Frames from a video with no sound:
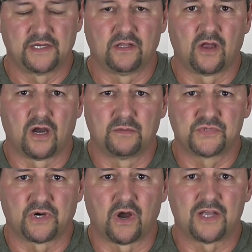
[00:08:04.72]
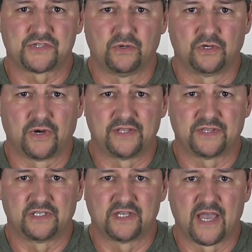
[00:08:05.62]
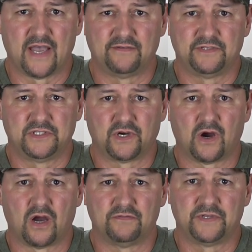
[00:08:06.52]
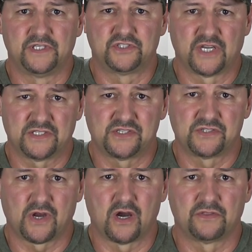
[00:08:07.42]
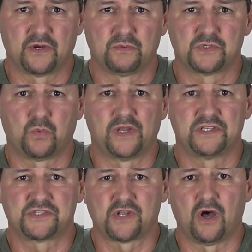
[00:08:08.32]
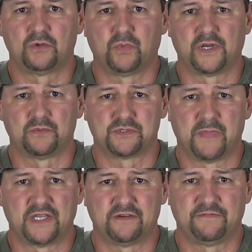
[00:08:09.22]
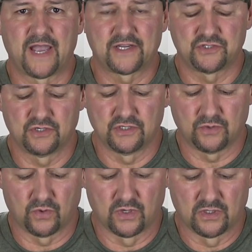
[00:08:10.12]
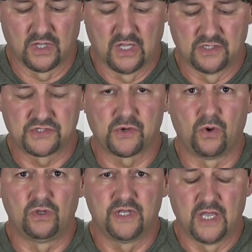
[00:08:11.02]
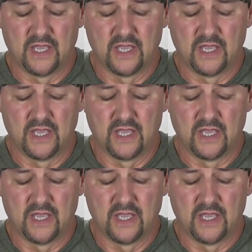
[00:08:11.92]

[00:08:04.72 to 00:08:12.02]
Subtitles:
alarms are also a great thing to have in your RV. Chances are there was one installed when it was manufactured or sold,